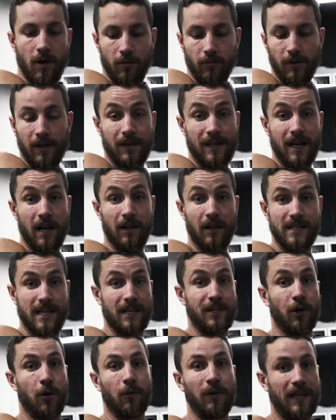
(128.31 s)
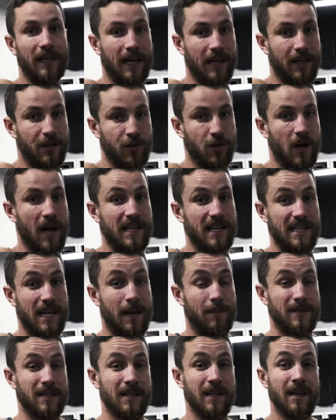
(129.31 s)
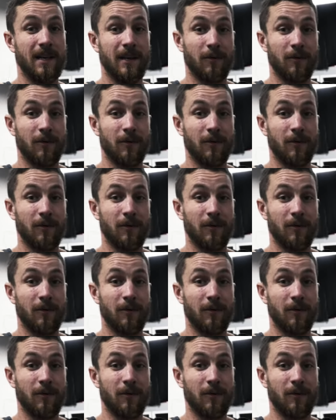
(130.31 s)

rear delts and you're only getting triceps.